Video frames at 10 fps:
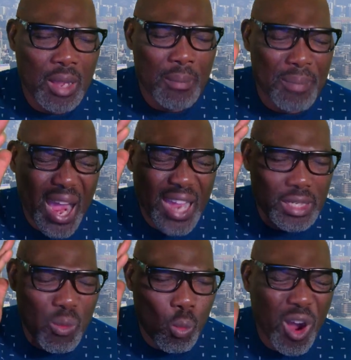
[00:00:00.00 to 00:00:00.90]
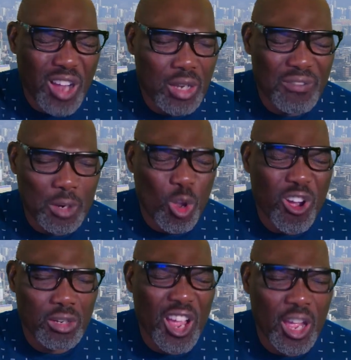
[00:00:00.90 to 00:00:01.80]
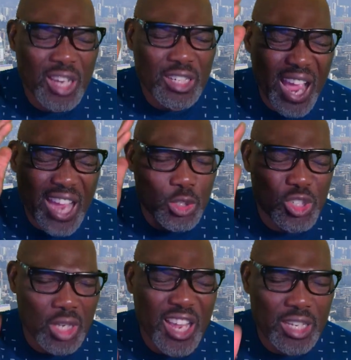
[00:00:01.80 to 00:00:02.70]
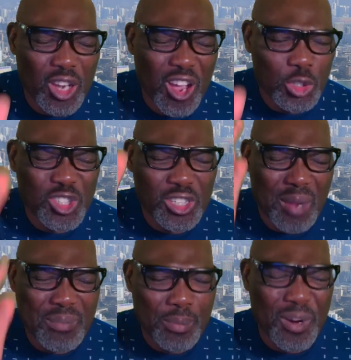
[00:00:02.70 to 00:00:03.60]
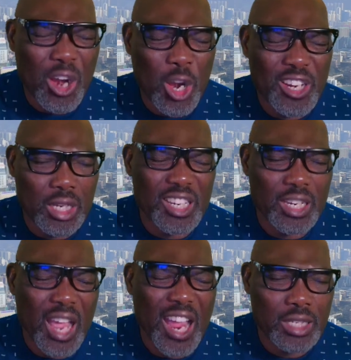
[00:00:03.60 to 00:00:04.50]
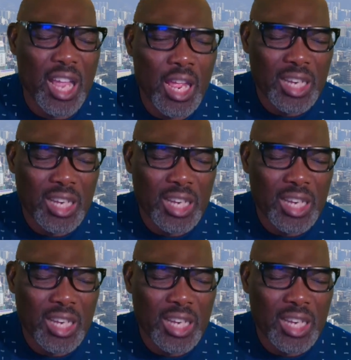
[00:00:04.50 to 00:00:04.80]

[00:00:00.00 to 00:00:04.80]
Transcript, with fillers: by the word of the Lord, that said, none shall be buried in the night,